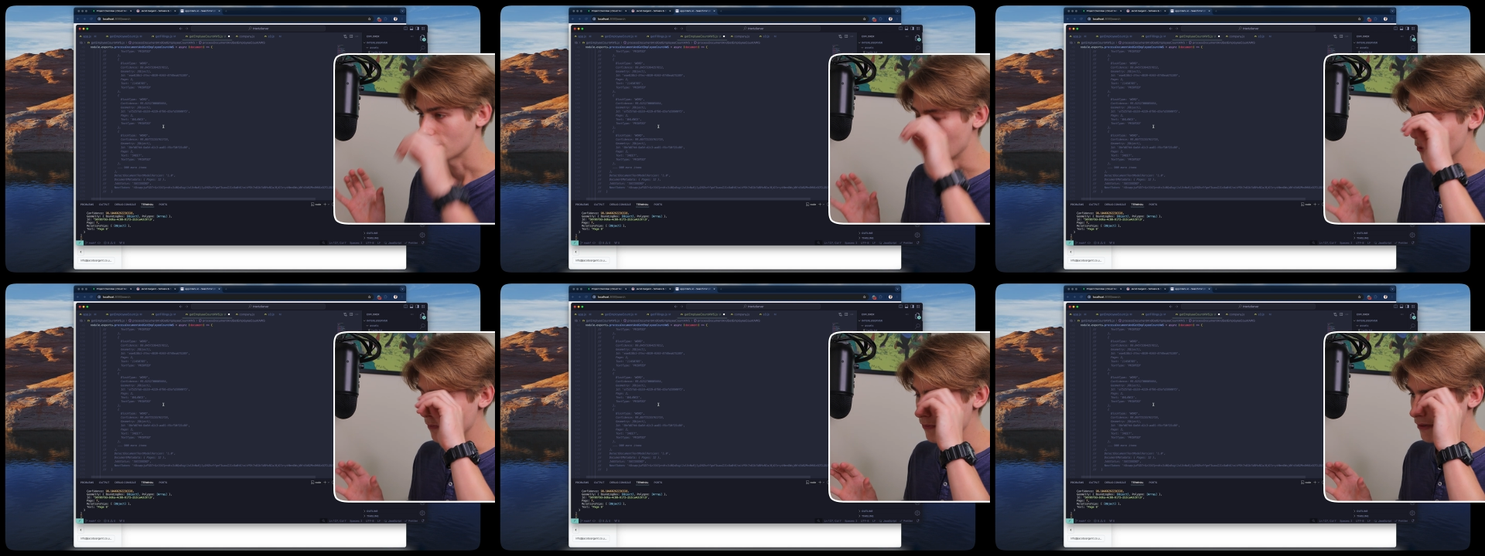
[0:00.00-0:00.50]

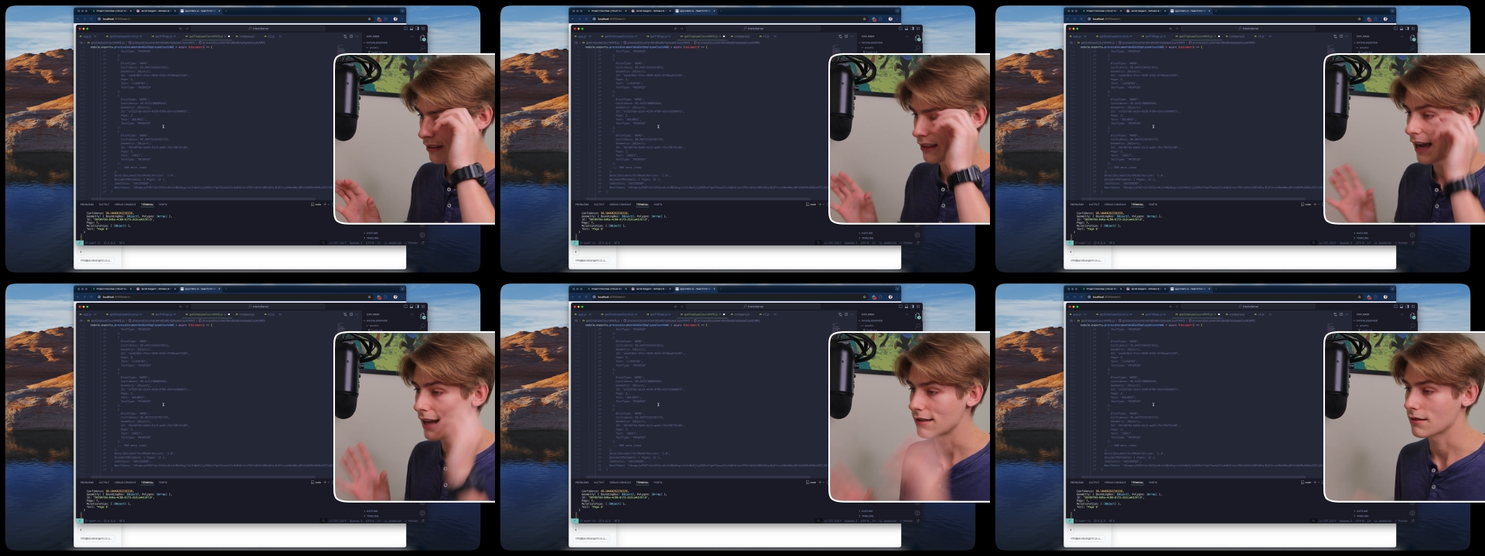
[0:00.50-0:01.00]
So
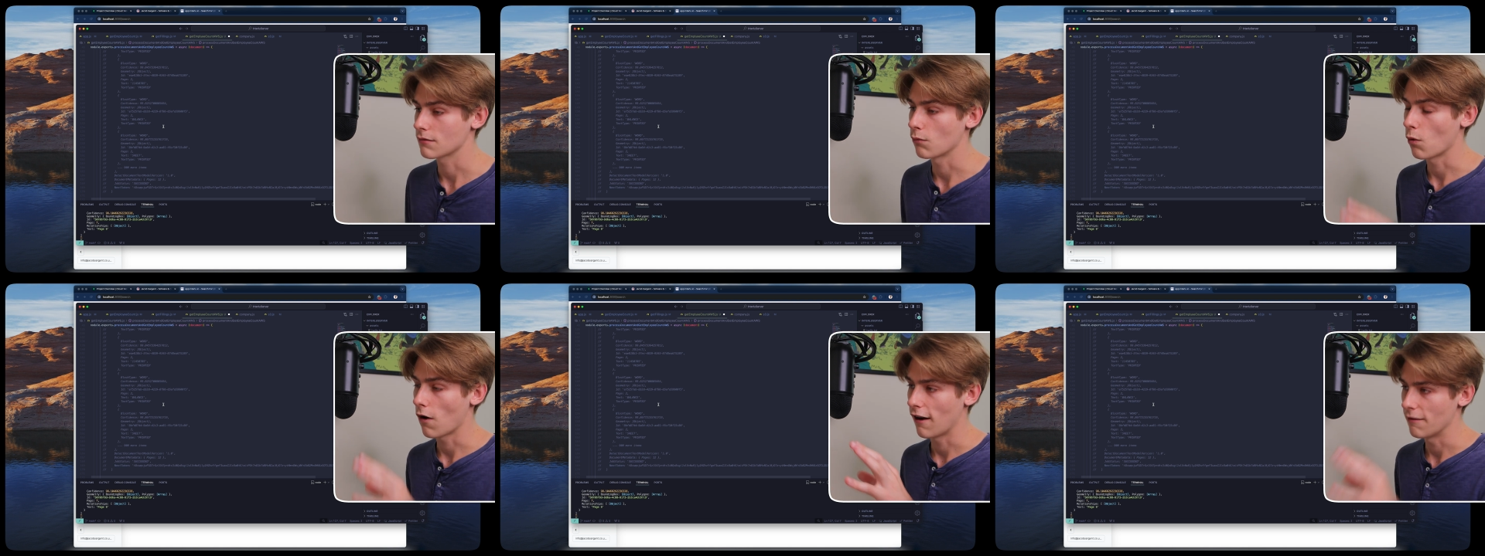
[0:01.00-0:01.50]
that's
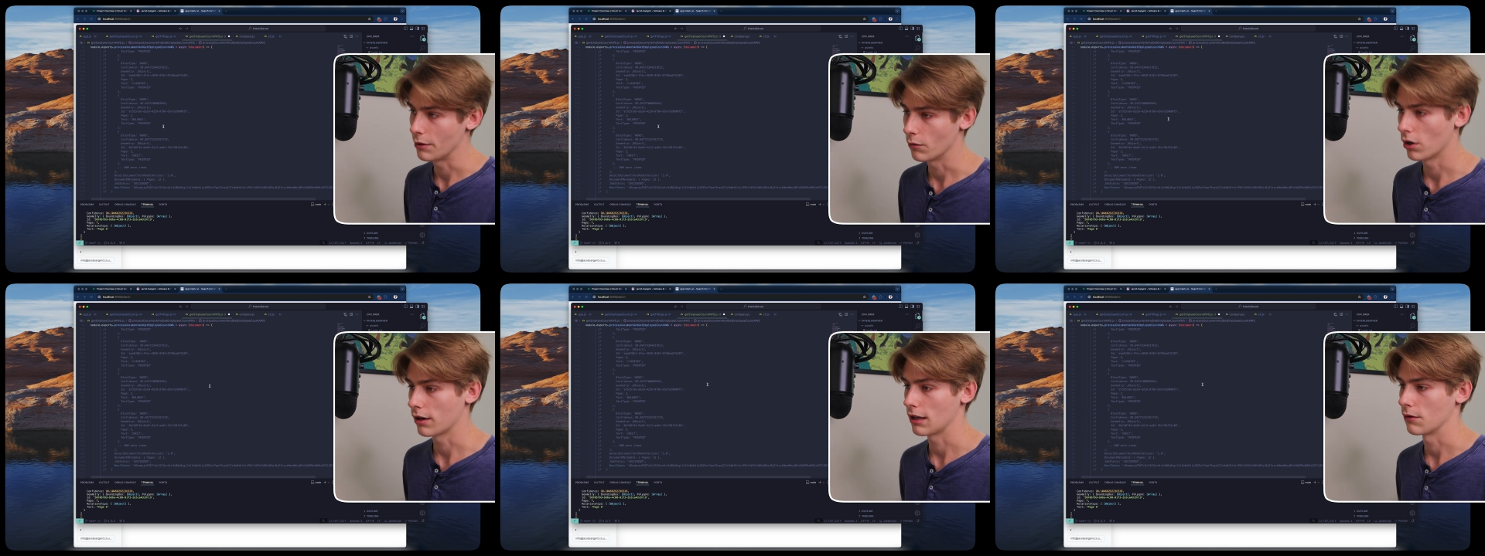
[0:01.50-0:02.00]
what I've
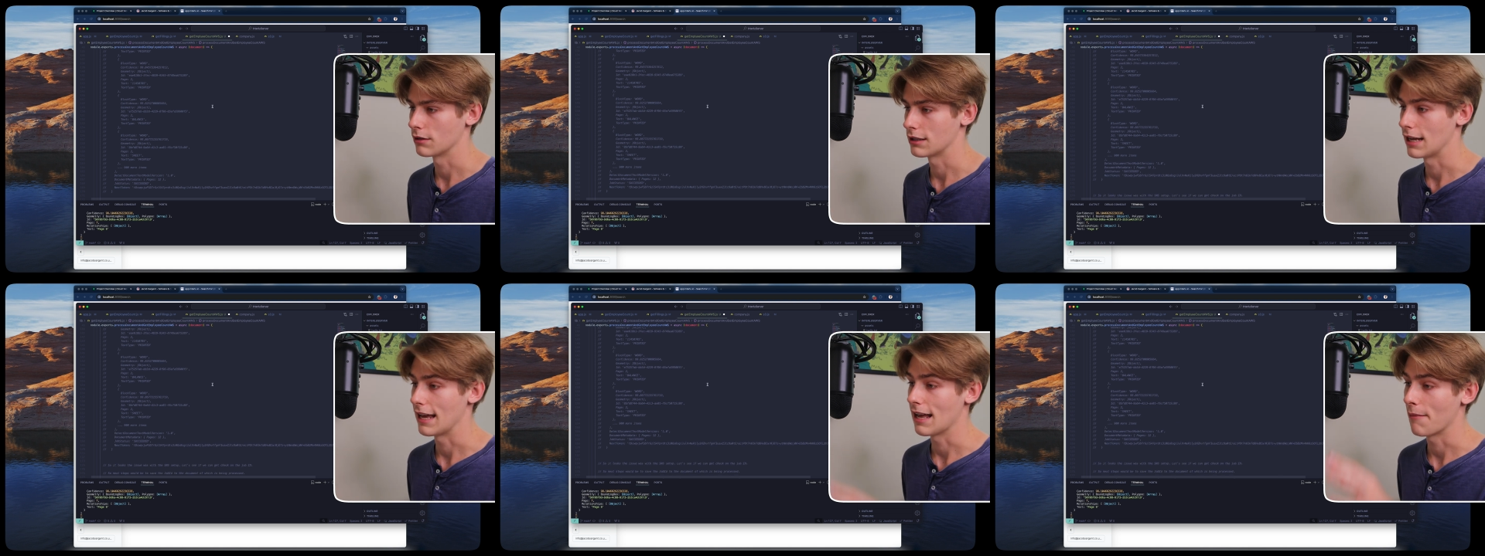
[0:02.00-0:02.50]
been working on
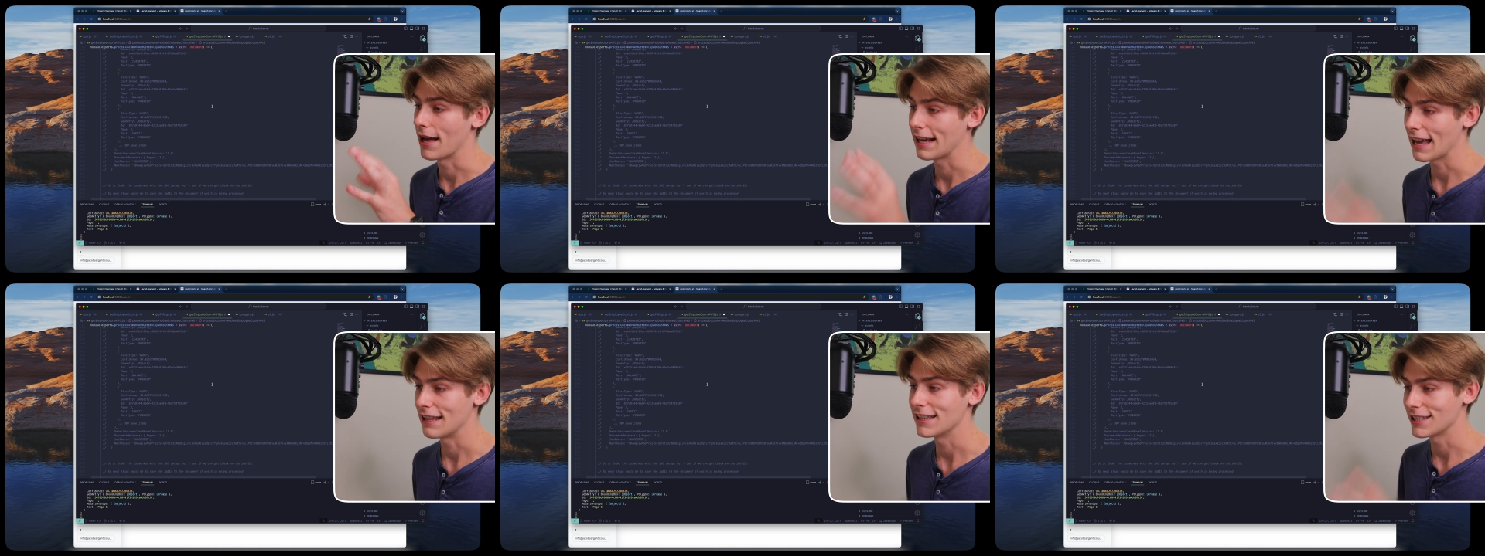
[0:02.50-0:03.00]
today.
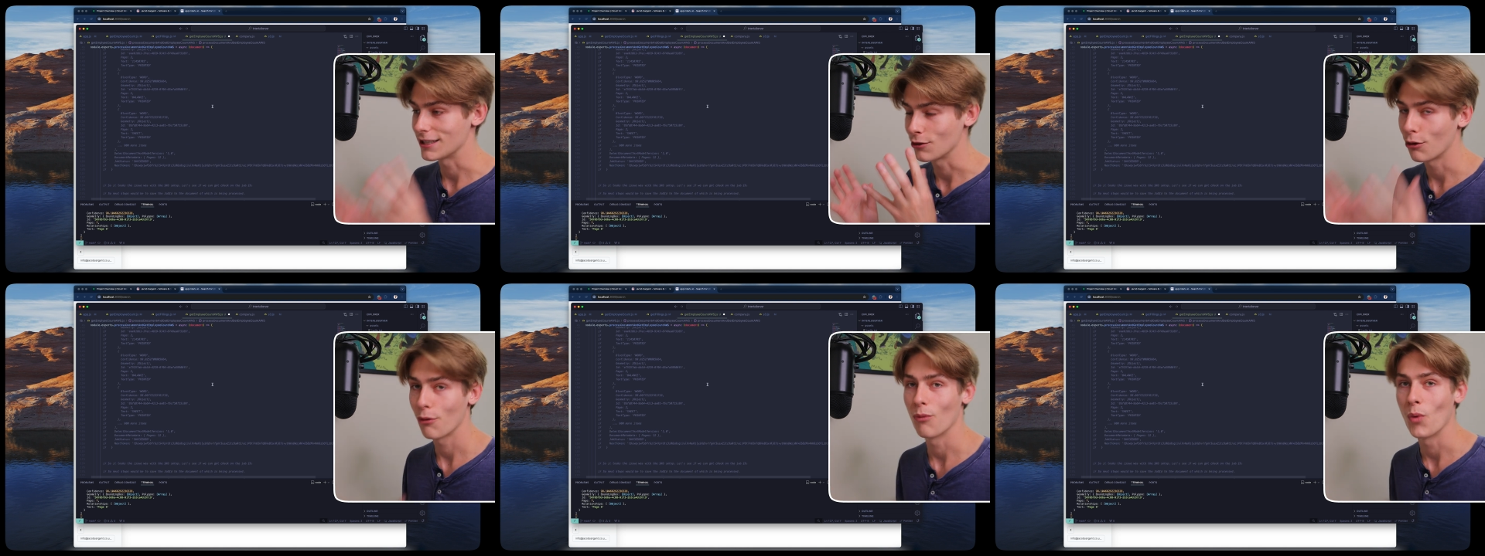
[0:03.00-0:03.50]
Again, this is
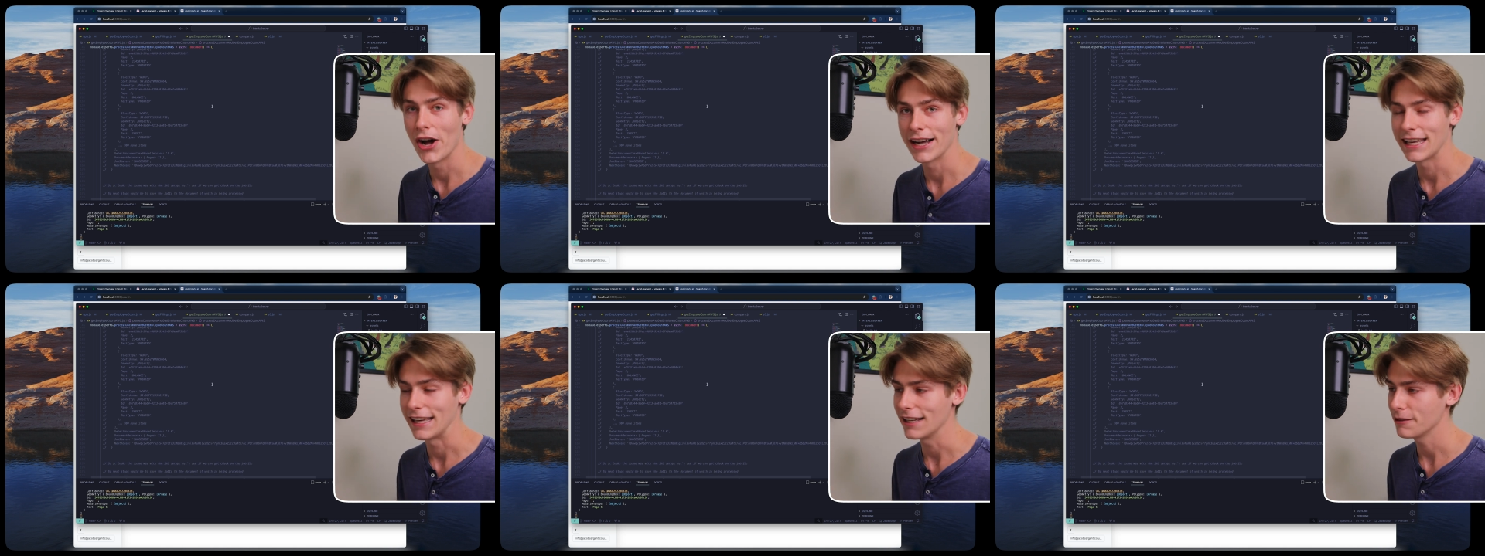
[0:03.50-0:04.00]
not
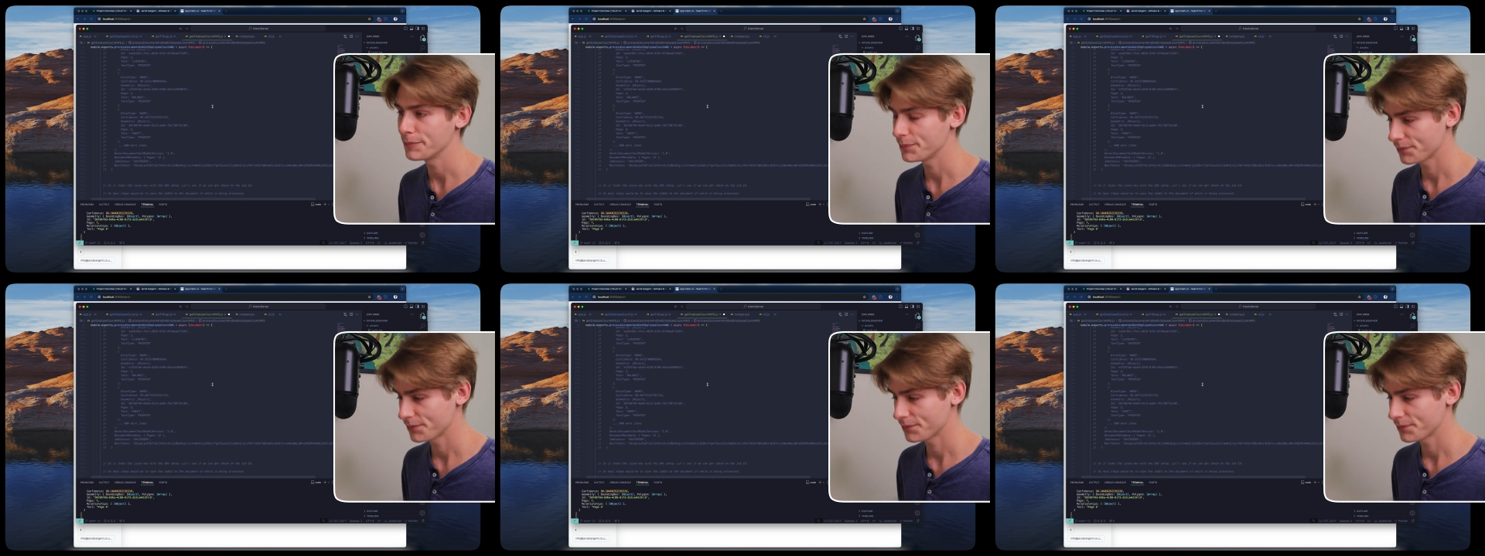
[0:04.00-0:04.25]
working.